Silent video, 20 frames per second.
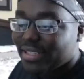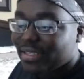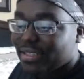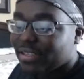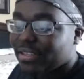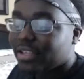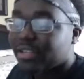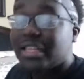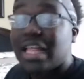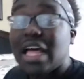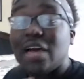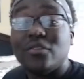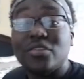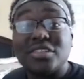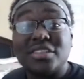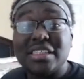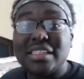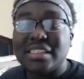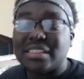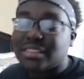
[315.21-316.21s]
Look, never
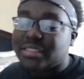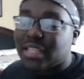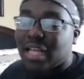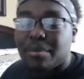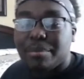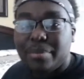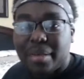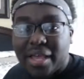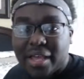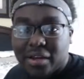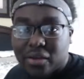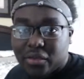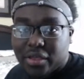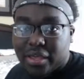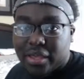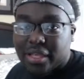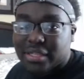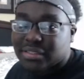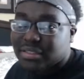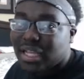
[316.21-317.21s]
seen is not bad, okay?
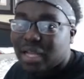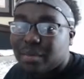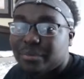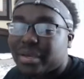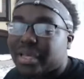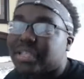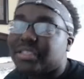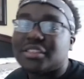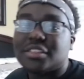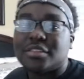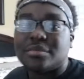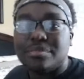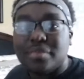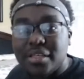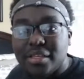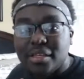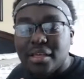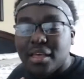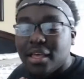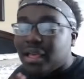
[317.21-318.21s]
It's not bad. It's just me,
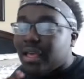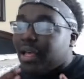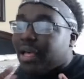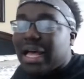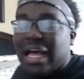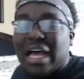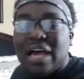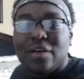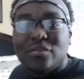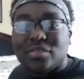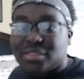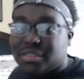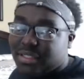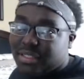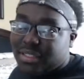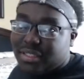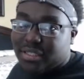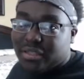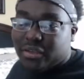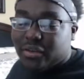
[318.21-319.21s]
I haven't seen
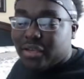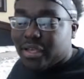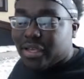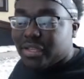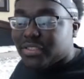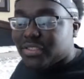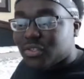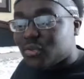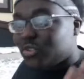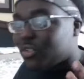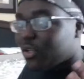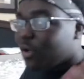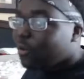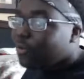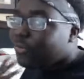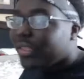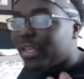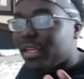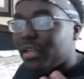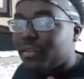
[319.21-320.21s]
it, okay? So don't
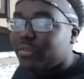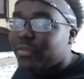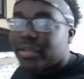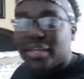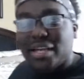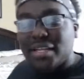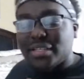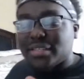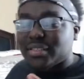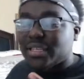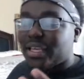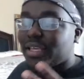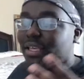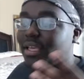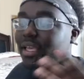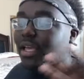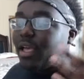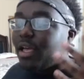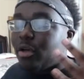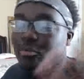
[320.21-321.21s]
think of it as like
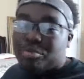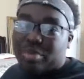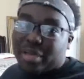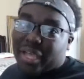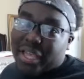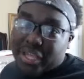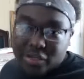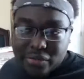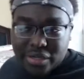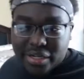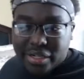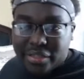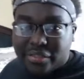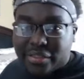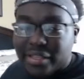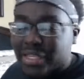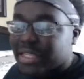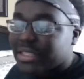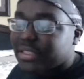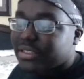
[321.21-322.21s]
bad or anything.
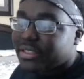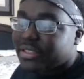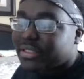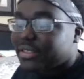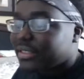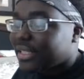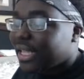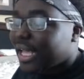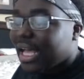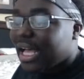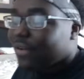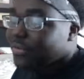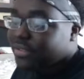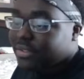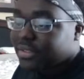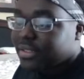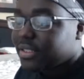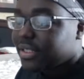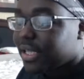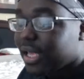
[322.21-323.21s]
It's just I haven't seen it.